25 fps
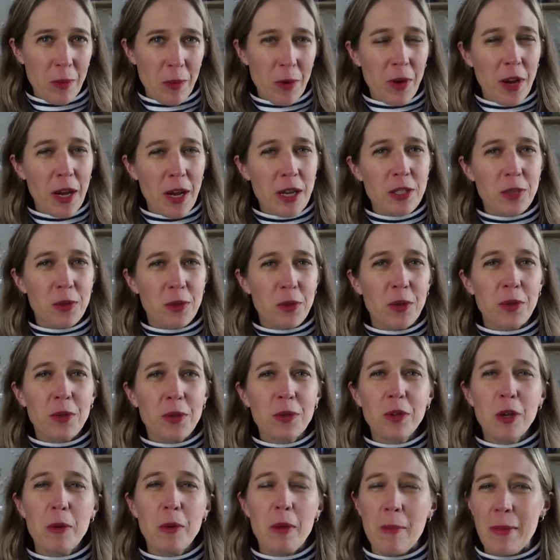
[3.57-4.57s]
where I
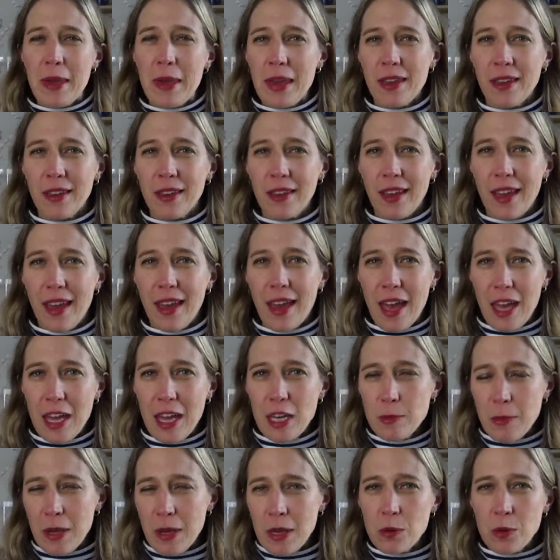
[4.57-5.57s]
talk all about making a
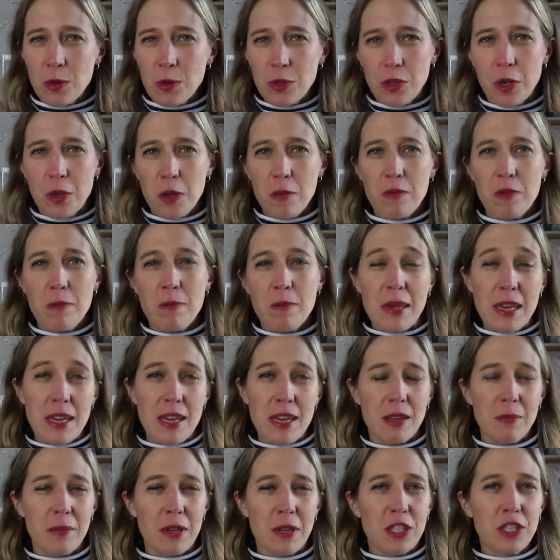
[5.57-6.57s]
handmade wardrobe for
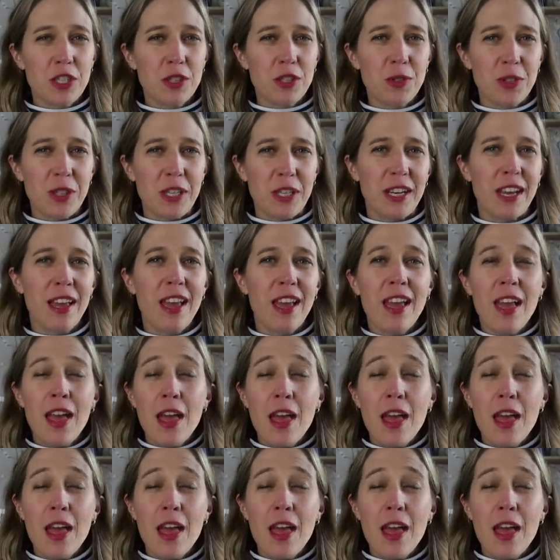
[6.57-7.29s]
me and my children.